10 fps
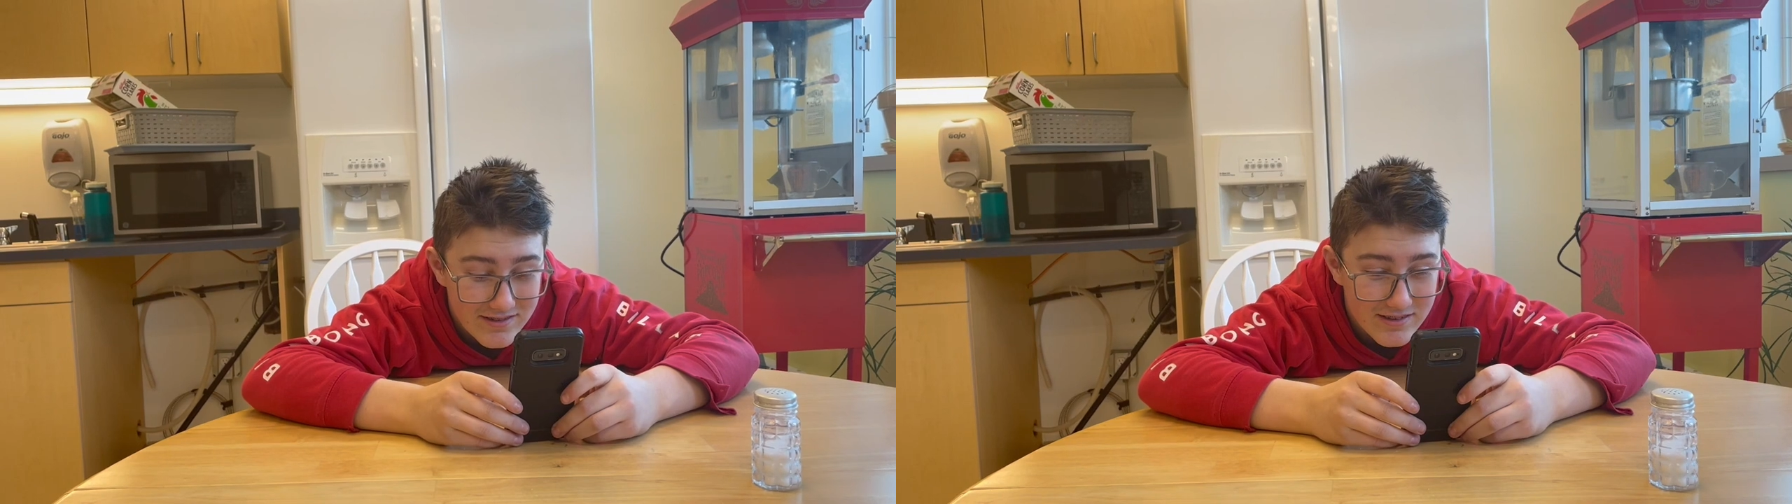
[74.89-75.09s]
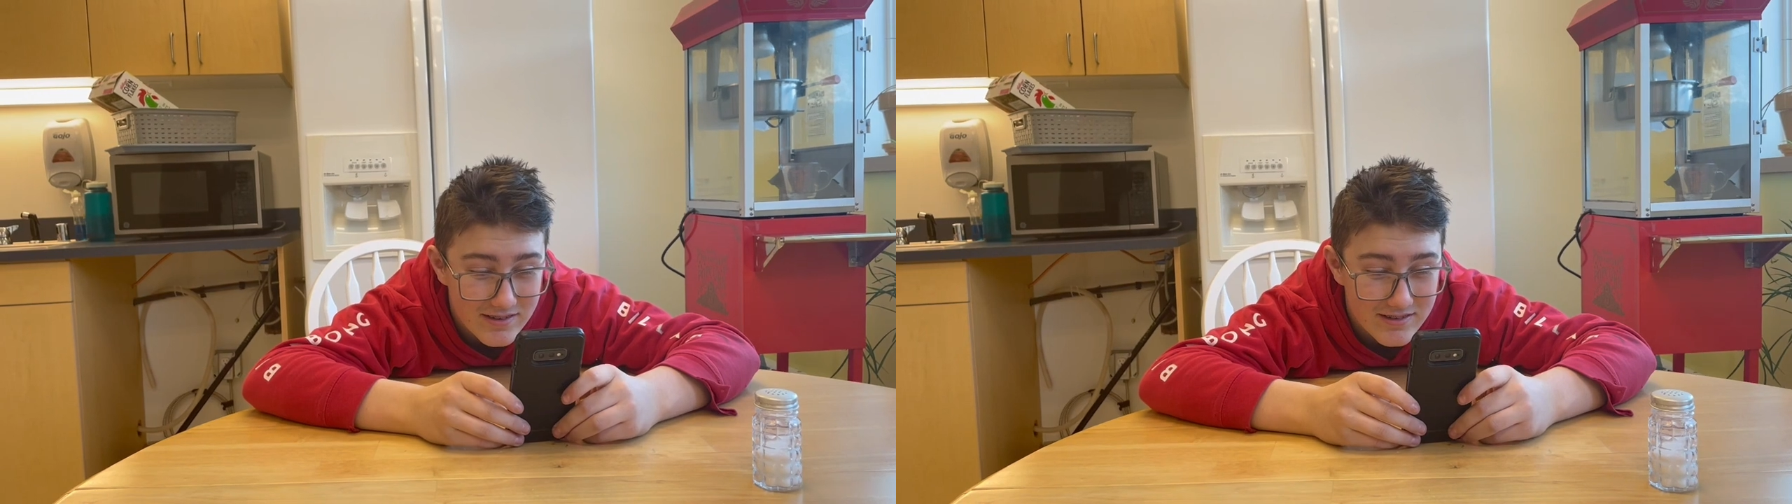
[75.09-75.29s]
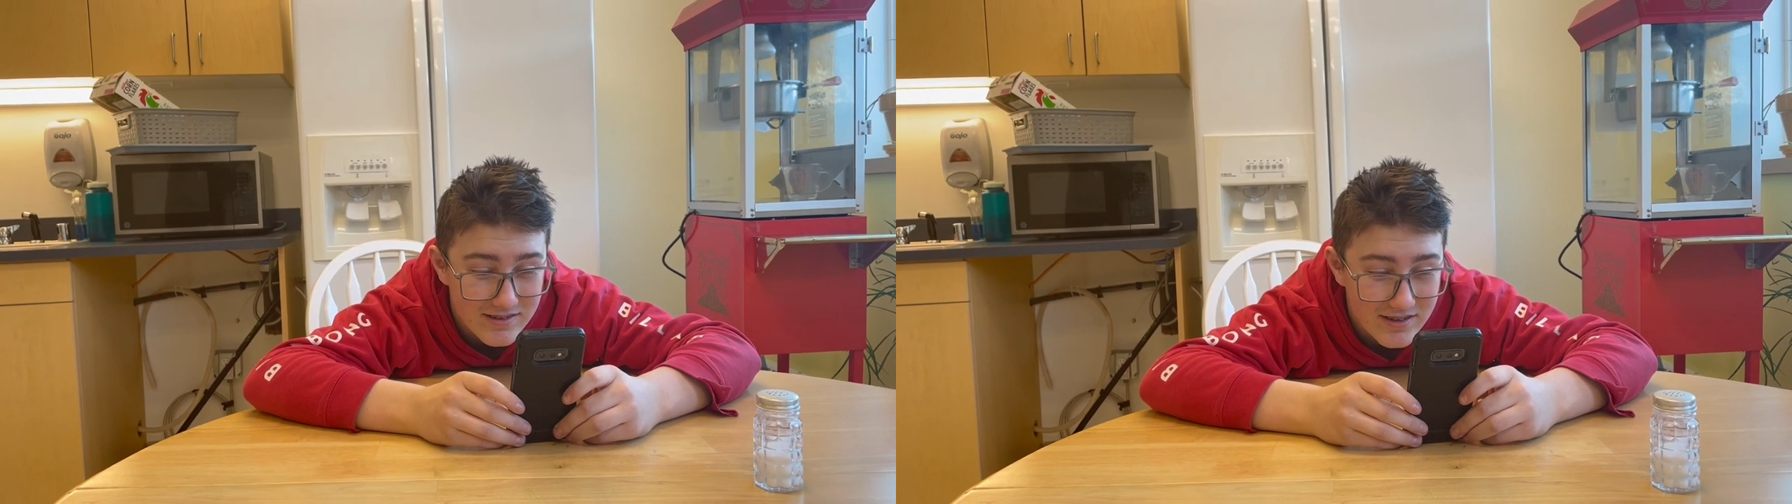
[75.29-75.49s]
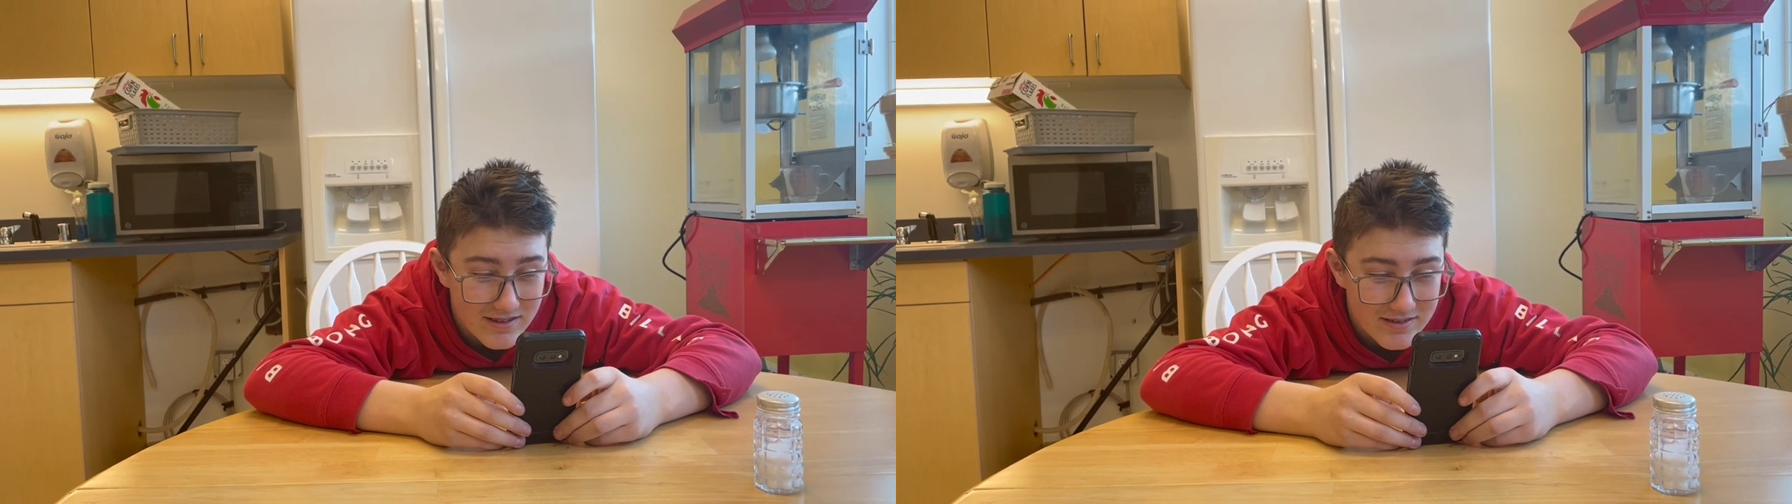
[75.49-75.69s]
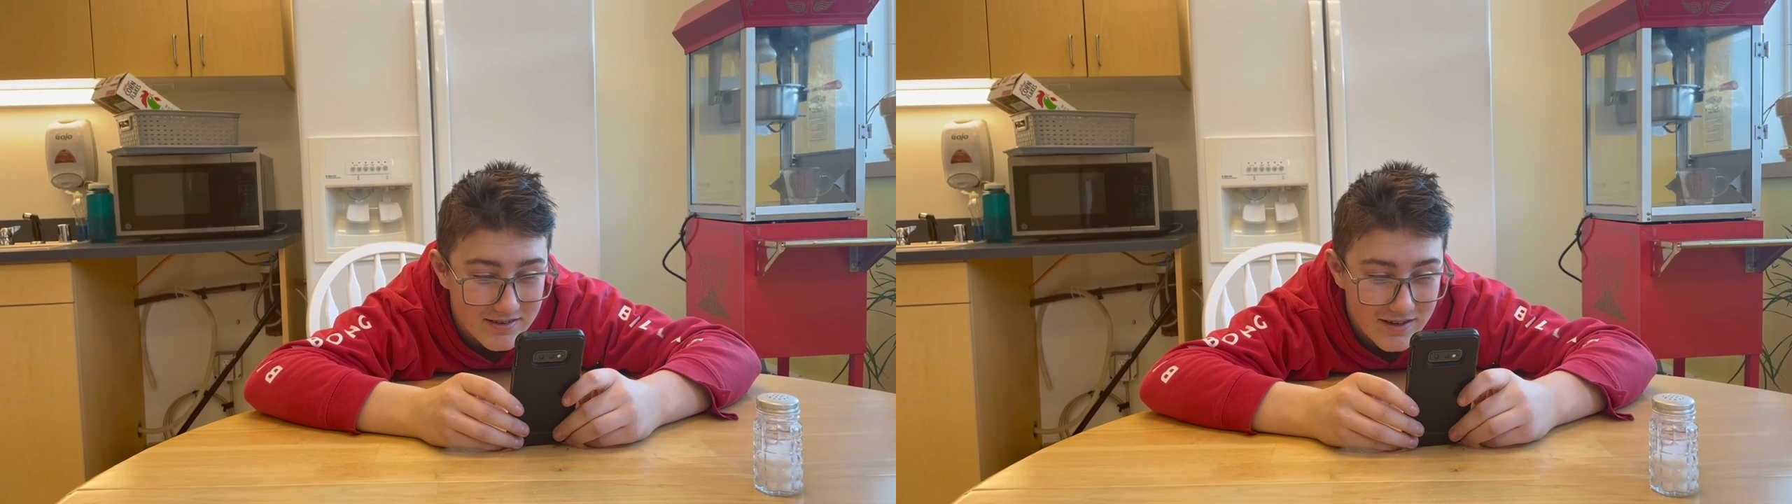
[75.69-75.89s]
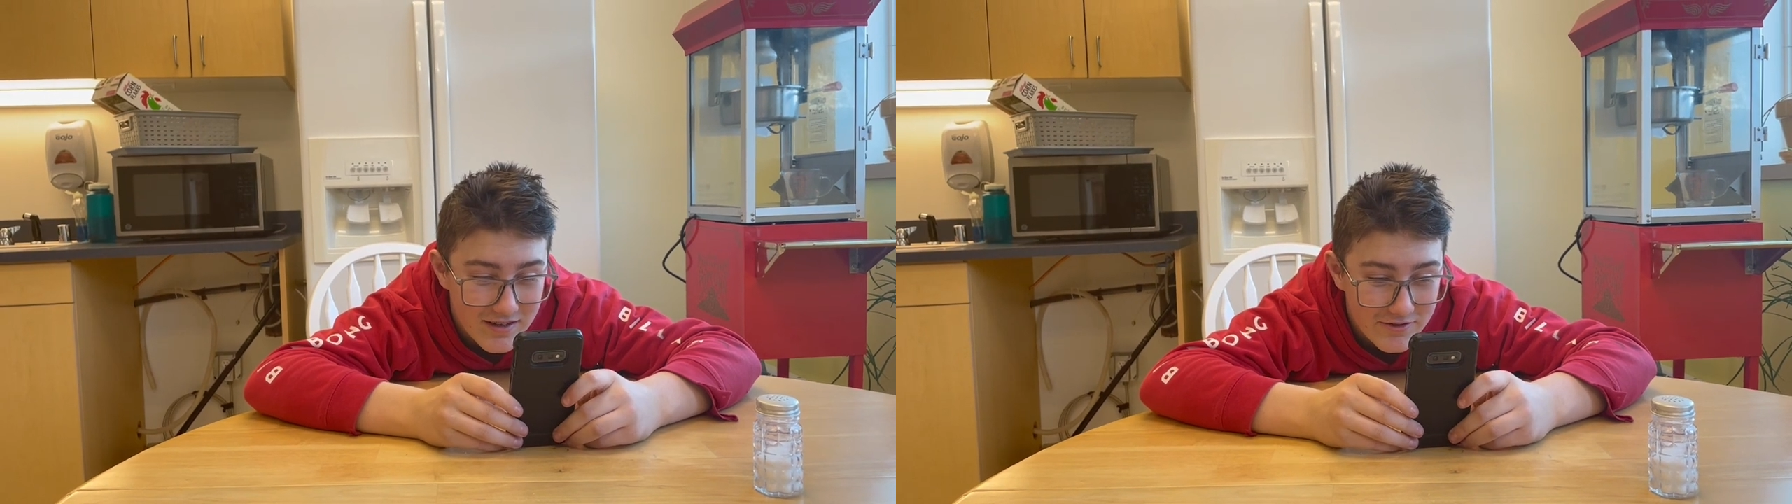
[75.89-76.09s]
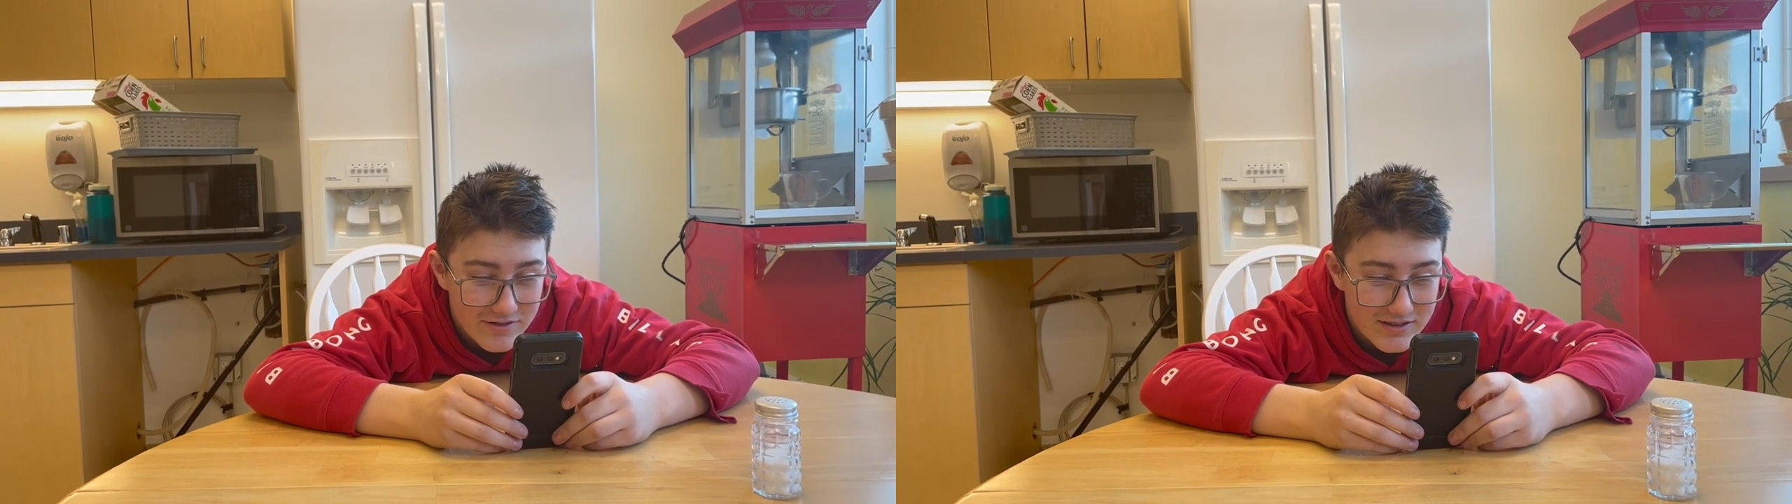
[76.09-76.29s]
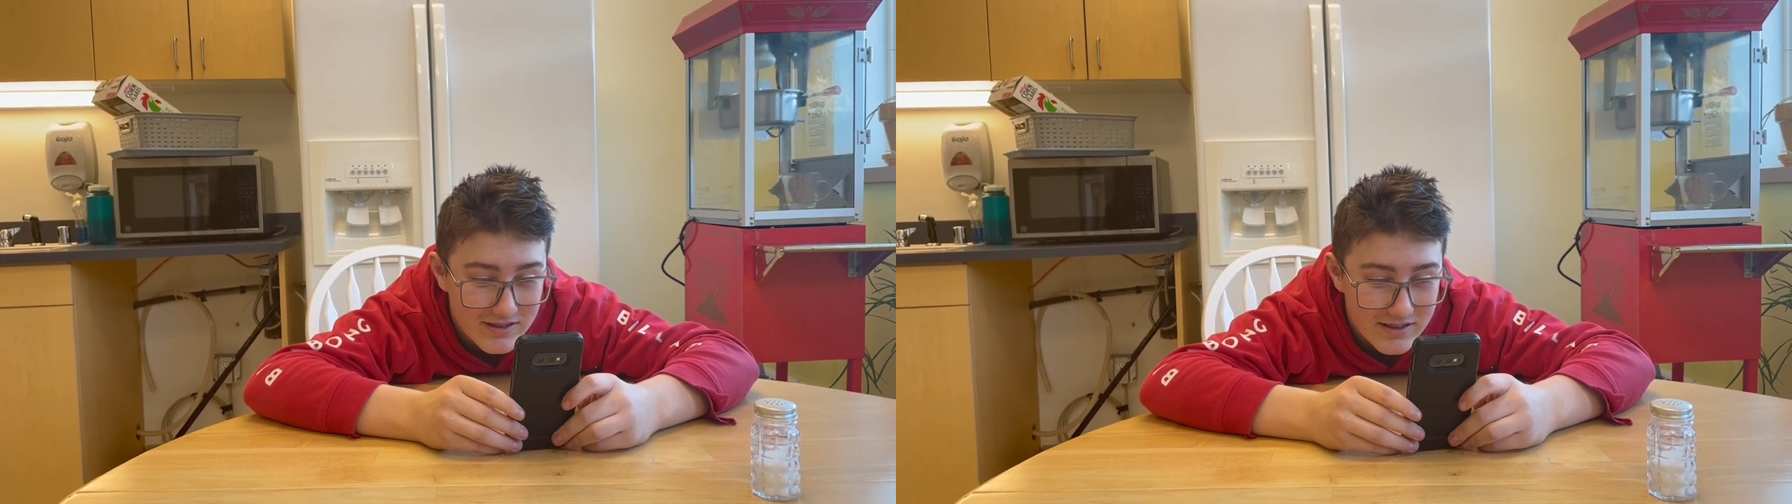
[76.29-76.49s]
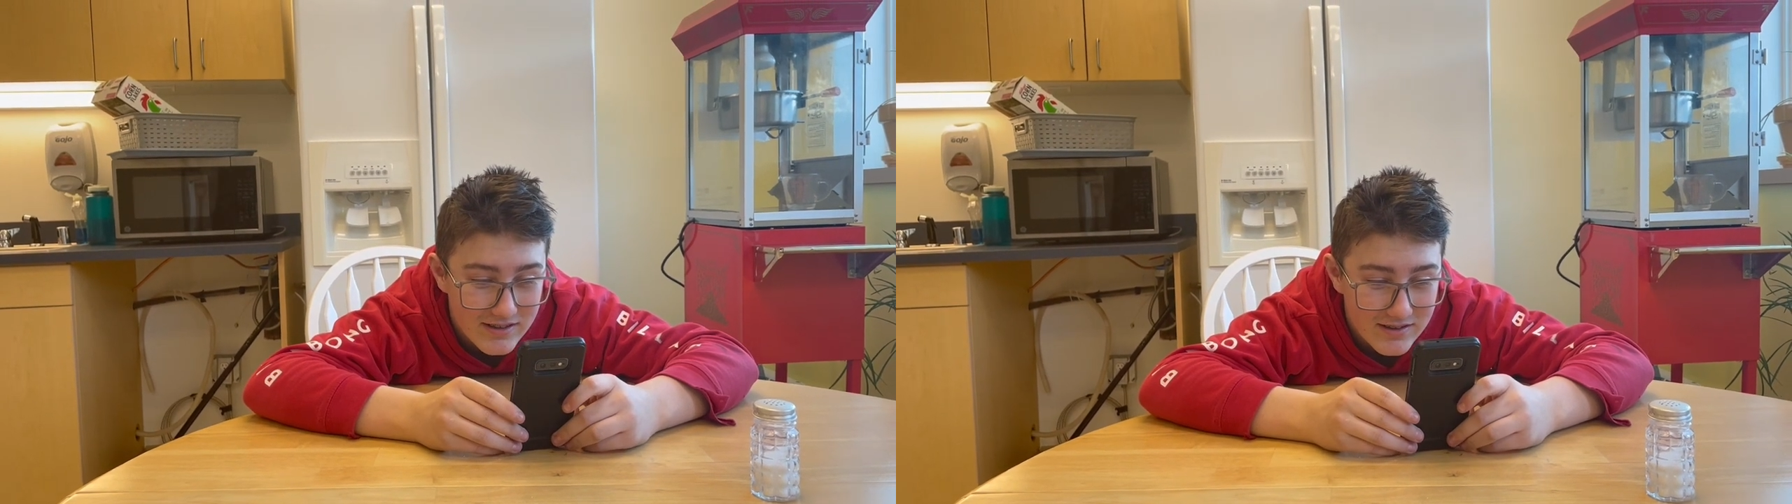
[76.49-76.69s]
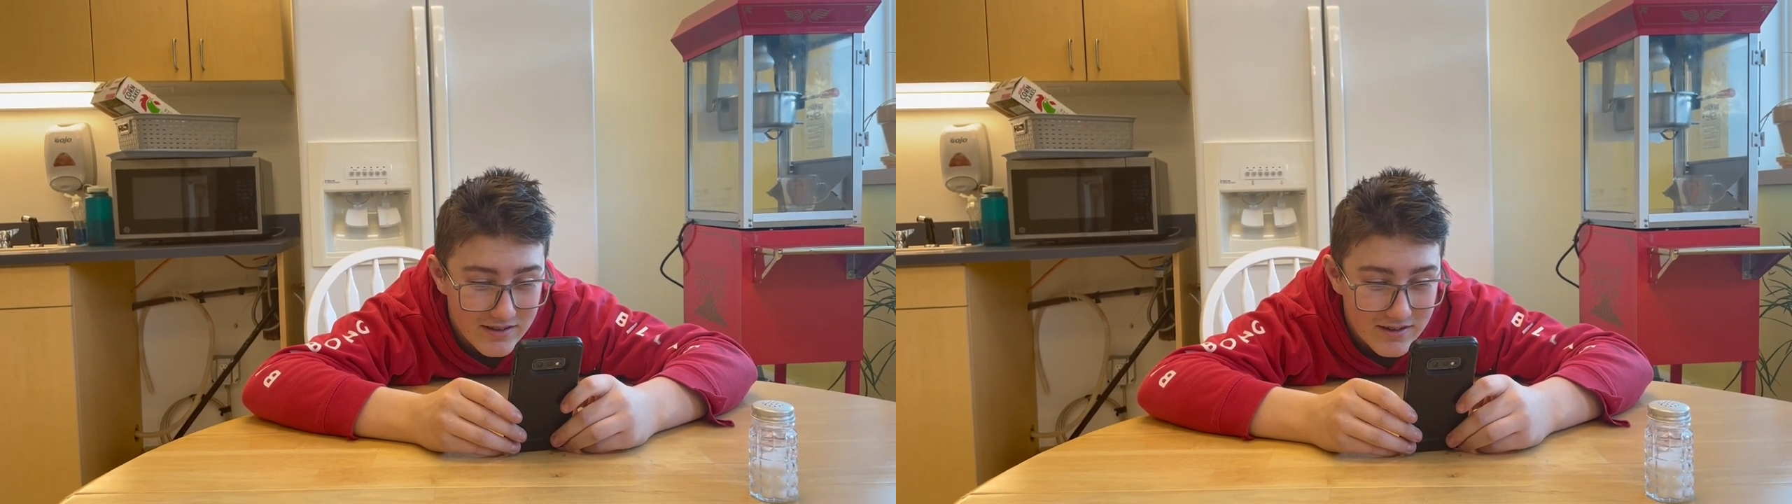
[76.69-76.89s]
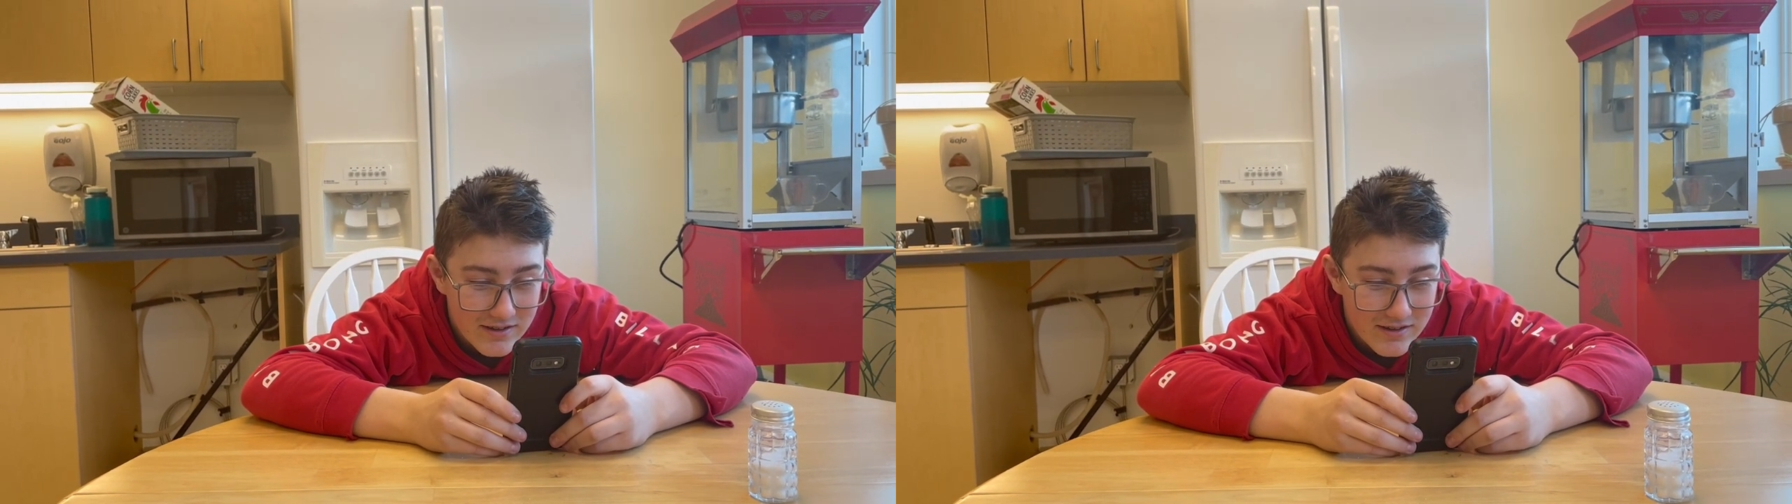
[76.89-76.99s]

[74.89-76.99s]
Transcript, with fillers: dizziness, fatigue,